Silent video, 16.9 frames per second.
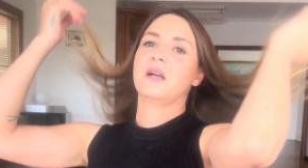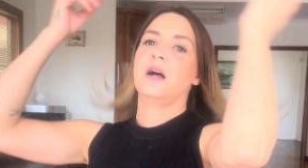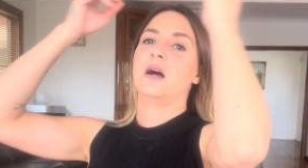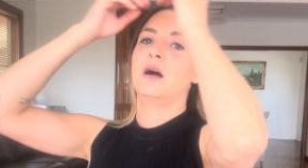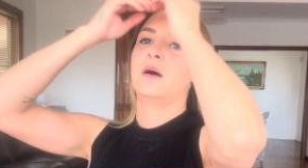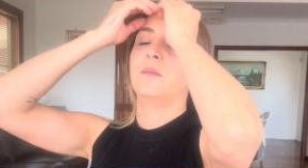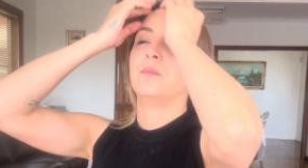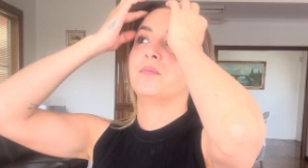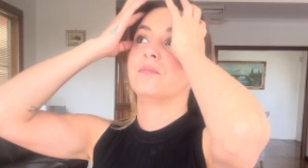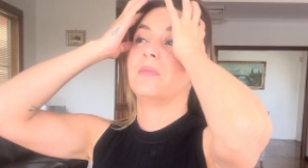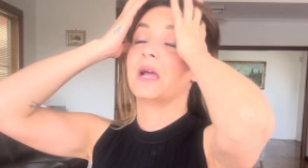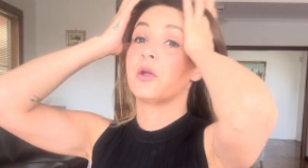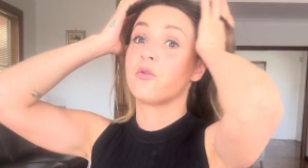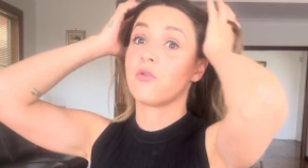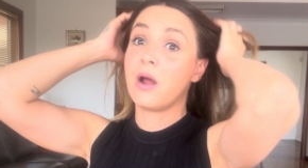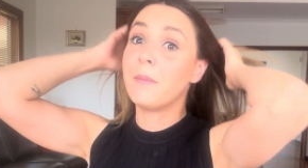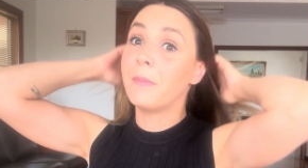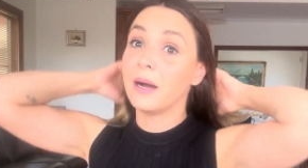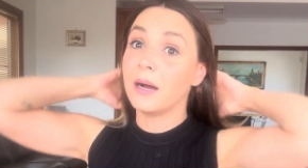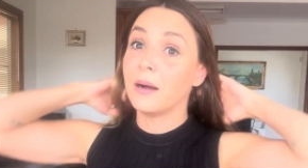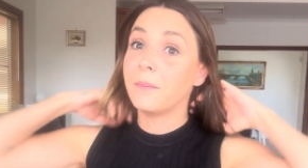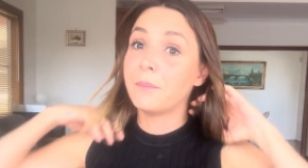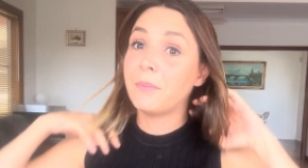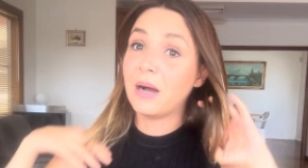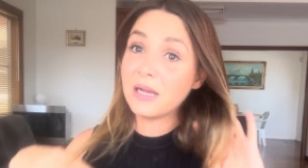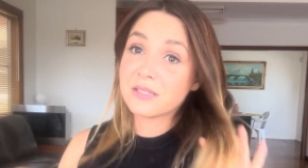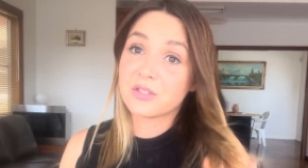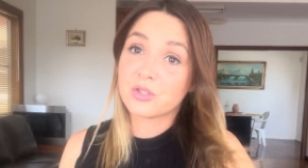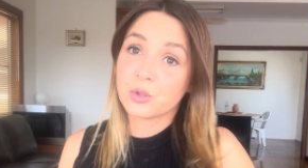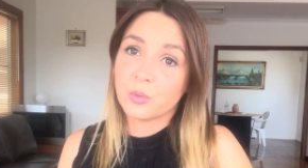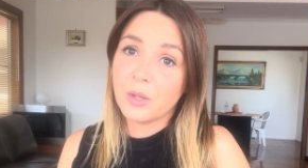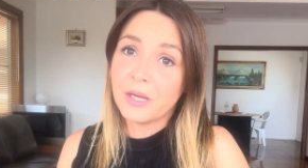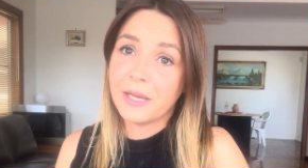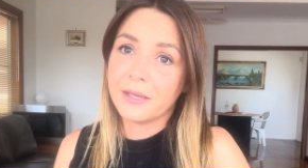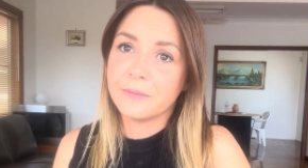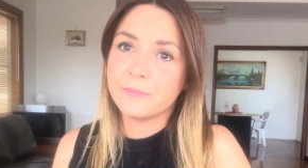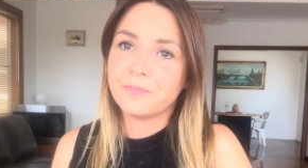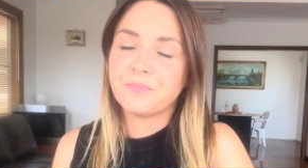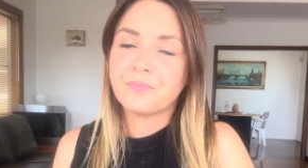my grandma passed away.